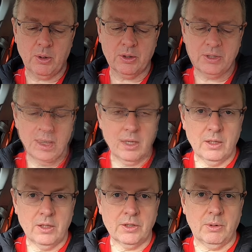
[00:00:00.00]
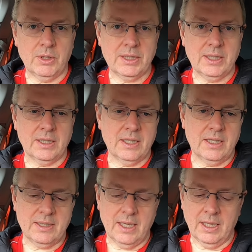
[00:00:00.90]
box. So what this does
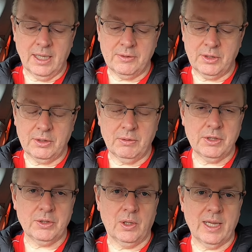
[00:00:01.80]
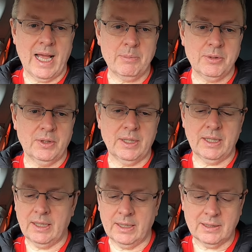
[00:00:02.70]
is it allows you to install apps on
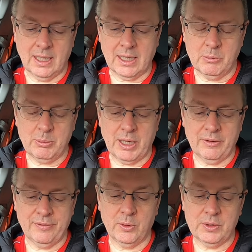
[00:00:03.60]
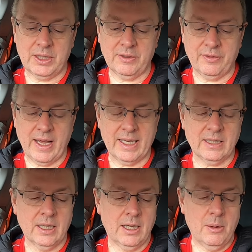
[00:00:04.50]
it. It's like a mobile phone in
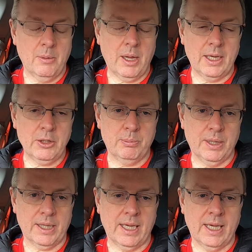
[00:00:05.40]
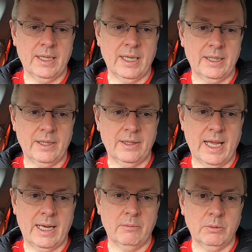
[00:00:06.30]
effect, and you plug it in and it
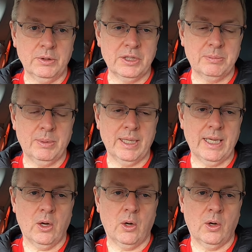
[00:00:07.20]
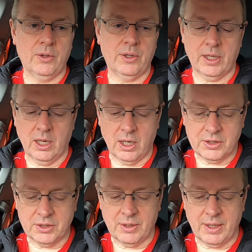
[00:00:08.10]
then will display on the
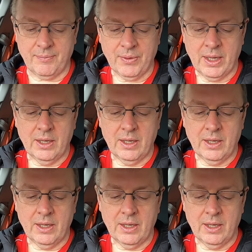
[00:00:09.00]
car screen.